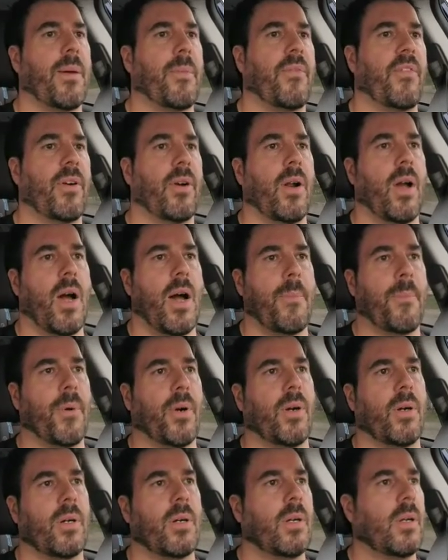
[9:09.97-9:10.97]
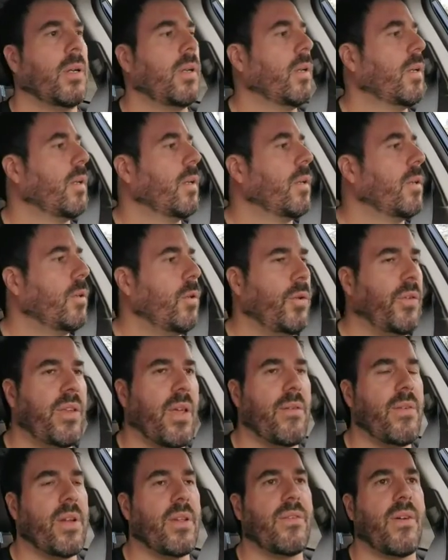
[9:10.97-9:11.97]
effort upper,
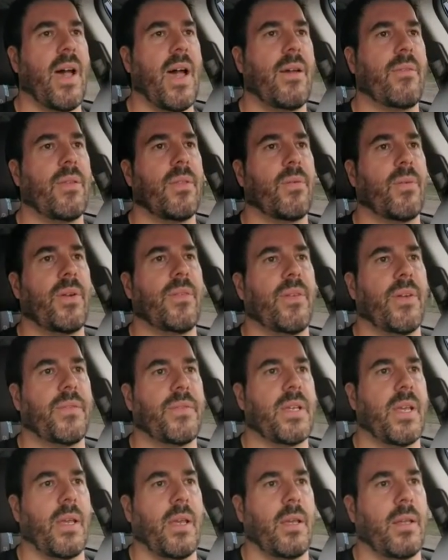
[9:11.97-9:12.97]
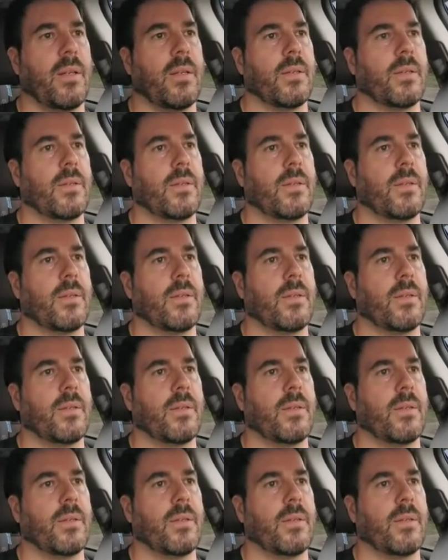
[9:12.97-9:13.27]
275 and 315